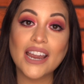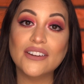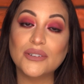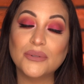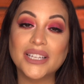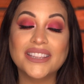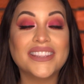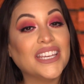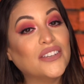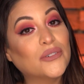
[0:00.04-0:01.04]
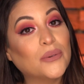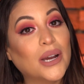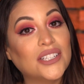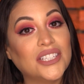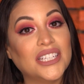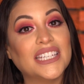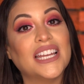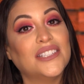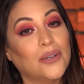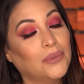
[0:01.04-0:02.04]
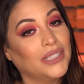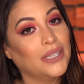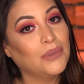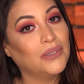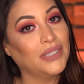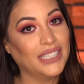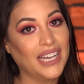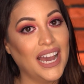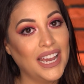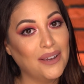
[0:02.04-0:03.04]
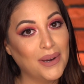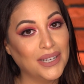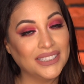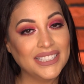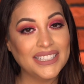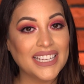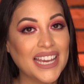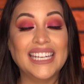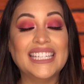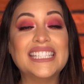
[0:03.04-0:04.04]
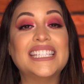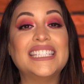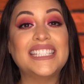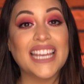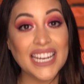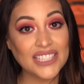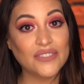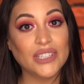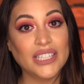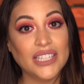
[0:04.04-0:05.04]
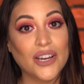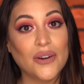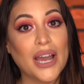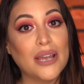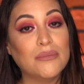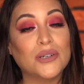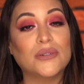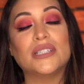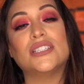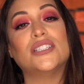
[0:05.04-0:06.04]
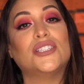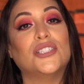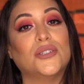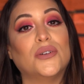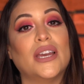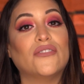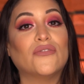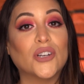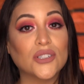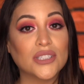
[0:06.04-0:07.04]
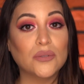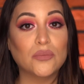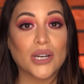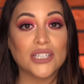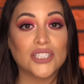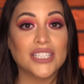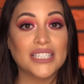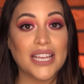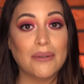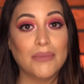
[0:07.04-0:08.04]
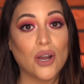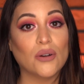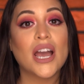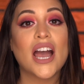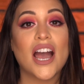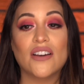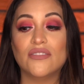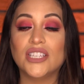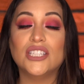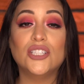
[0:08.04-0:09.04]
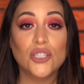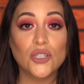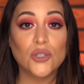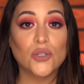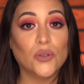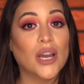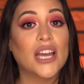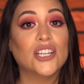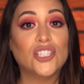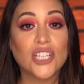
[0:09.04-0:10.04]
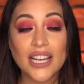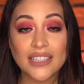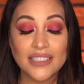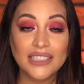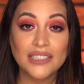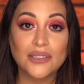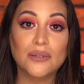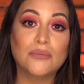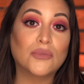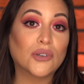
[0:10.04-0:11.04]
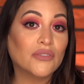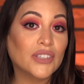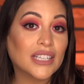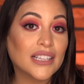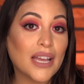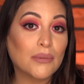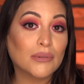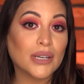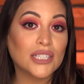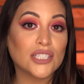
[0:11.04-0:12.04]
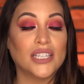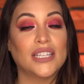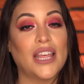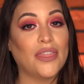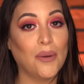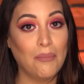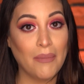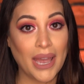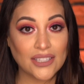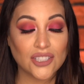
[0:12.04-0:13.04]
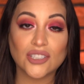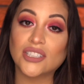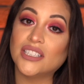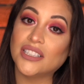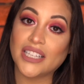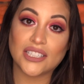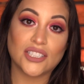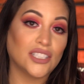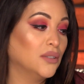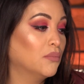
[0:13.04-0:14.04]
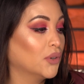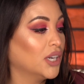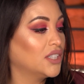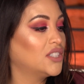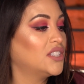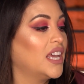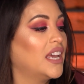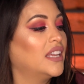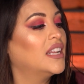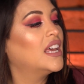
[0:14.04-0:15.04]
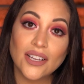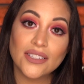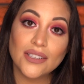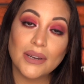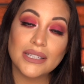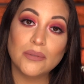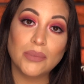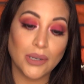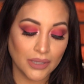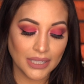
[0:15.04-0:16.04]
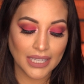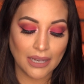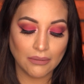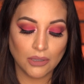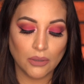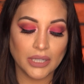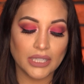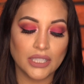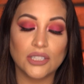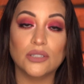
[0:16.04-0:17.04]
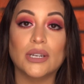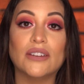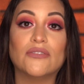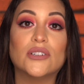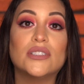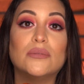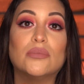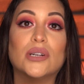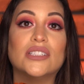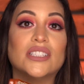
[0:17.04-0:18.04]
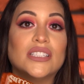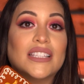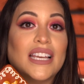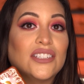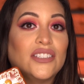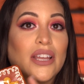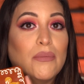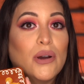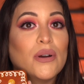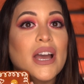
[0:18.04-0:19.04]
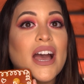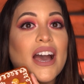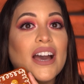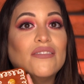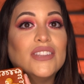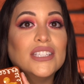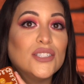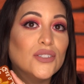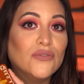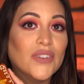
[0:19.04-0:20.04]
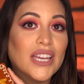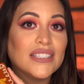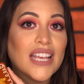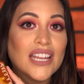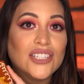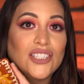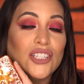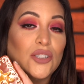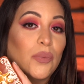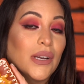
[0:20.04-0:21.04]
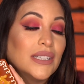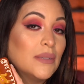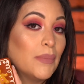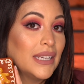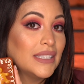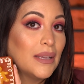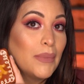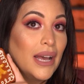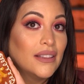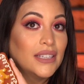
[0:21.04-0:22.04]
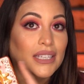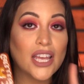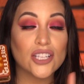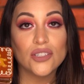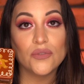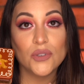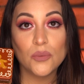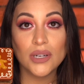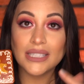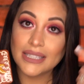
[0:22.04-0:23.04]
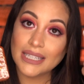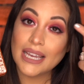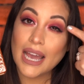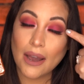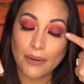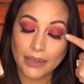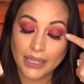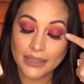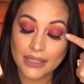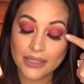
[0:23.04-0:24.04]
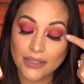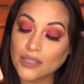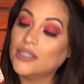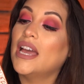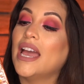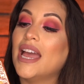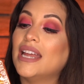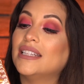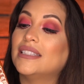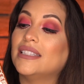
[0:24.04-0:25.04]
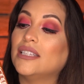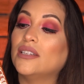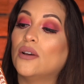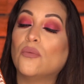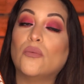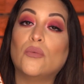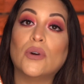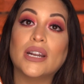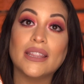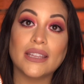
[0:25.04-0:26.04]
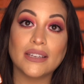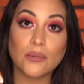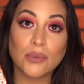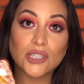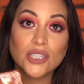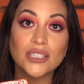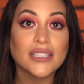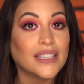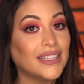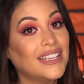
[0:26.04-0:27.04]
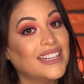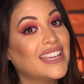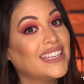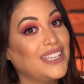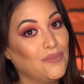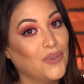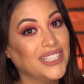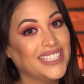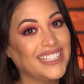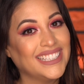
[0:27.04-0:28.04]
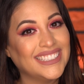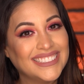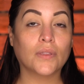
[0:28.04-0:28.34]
Hi everyone, thank you for watching Double A Beauty. I am Annalicia, and in today's video, I am going to do a first impression demo of the new Jaclyn Hill Morphe collaboration, the Master Collection brush set. And also as a bonus, I'm going to do a first impression / demo of the Too Faced Gingerbread Spice palette. So if you want to see how I got this look and see what I think of the brushes, then keep watching.